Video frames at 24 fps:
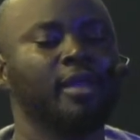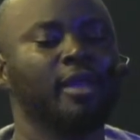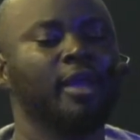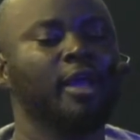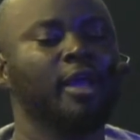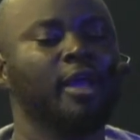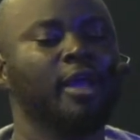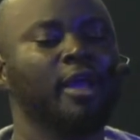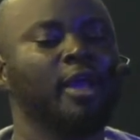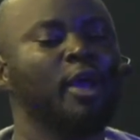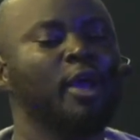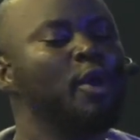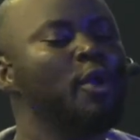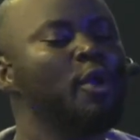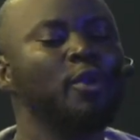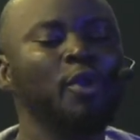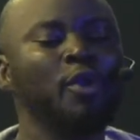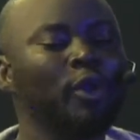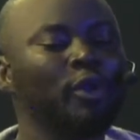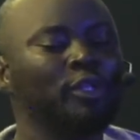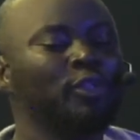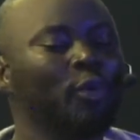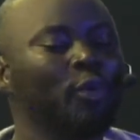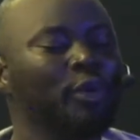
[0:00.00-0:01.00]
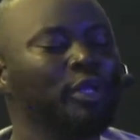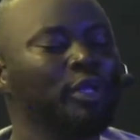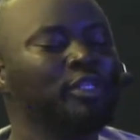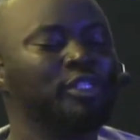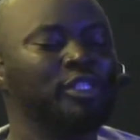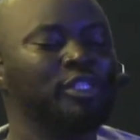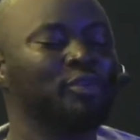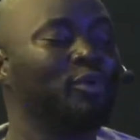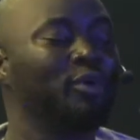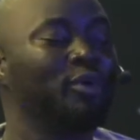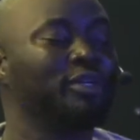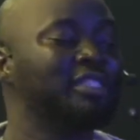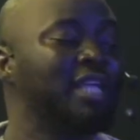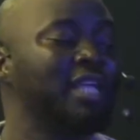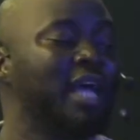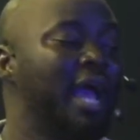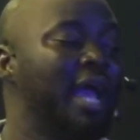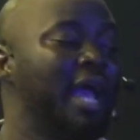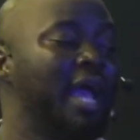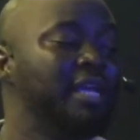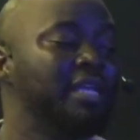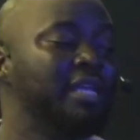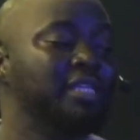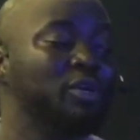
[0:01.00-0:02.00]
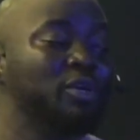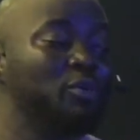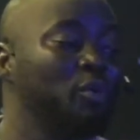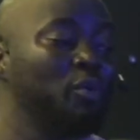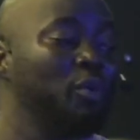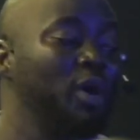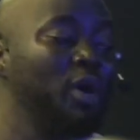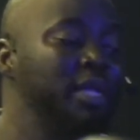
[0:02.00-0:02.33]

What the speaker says: not knowing she was dying. She went to